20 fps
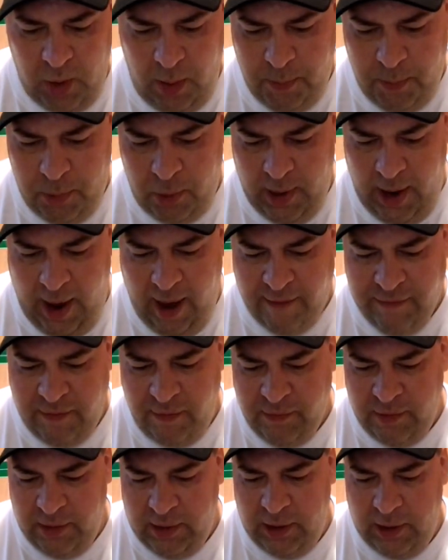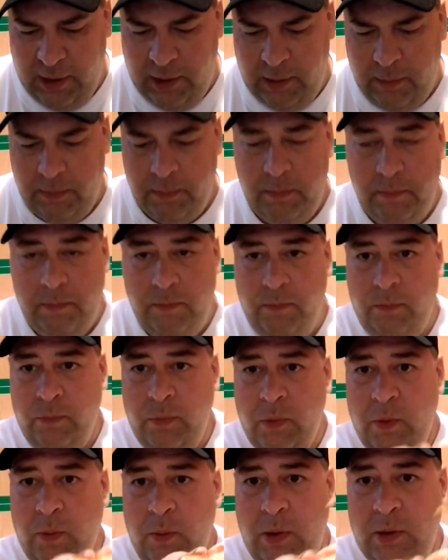I put half of it in it.
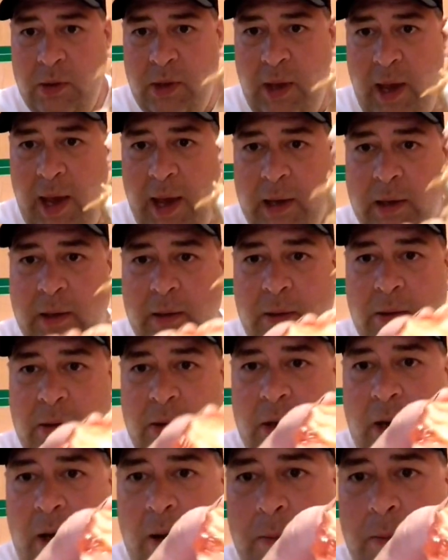What the heck, you